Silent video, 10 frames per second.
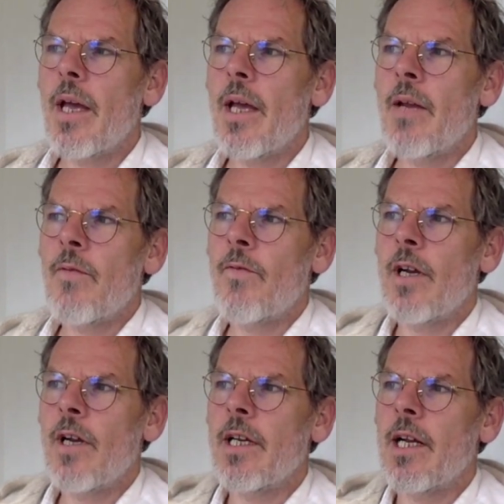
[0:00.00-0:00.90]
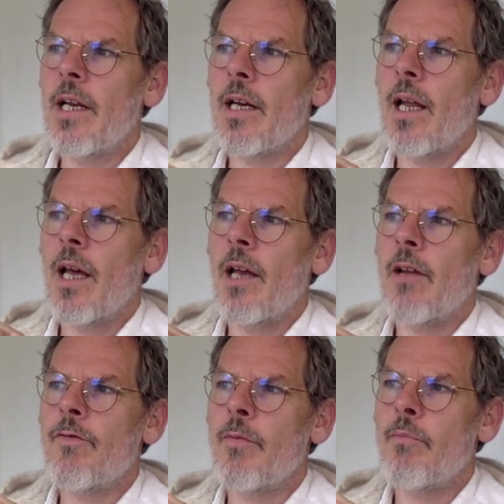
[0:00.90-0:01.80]
in a fairly clear line
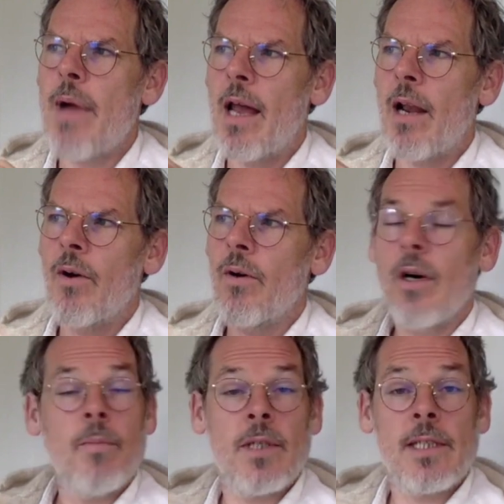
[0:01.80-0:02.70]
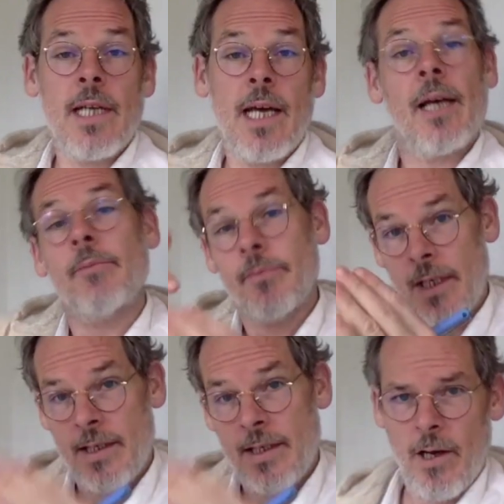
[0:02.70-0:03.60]
from Mallow up to Tallaght
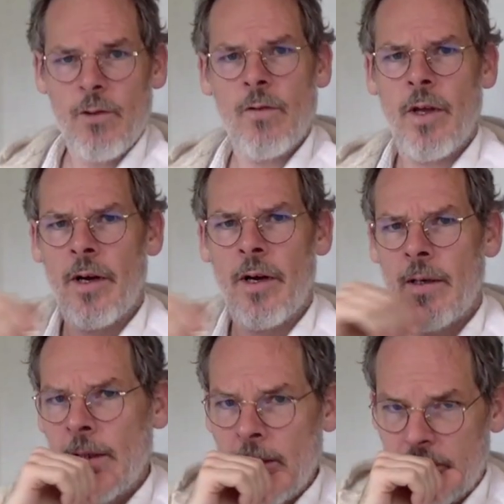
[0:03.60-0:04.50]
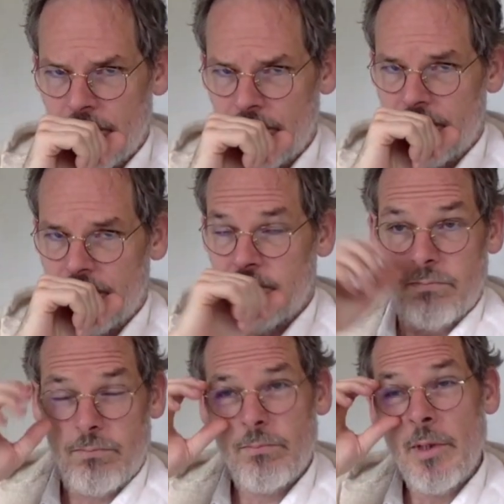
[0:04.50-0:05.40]
and south of there.
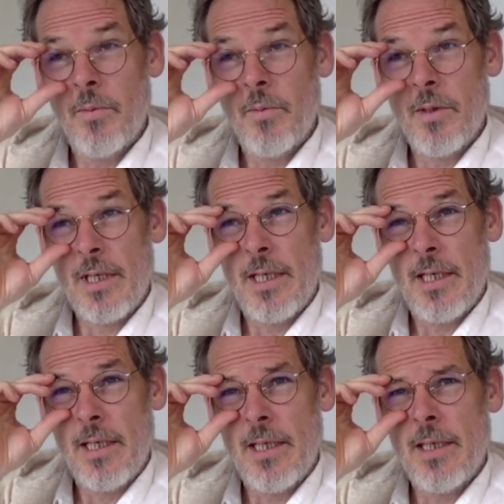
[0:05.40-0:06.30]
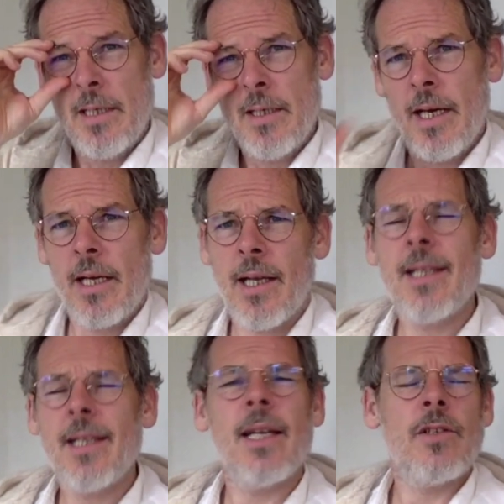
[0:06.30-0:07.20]
It was in in uh,
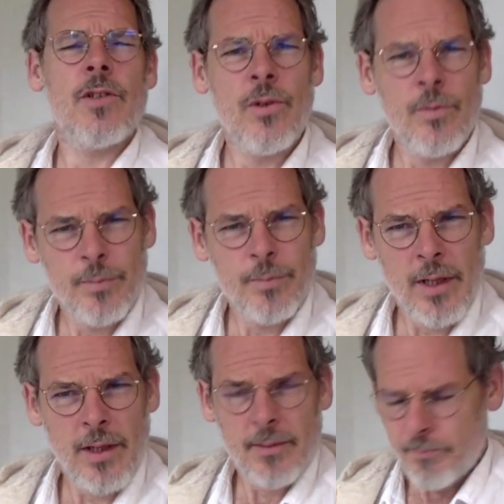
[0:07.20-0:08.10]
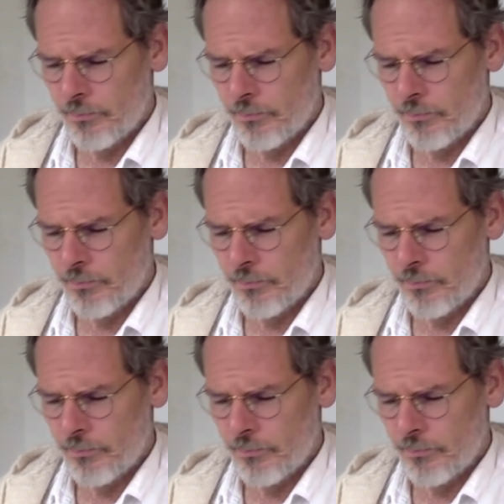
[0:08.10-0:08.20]
1982, I think.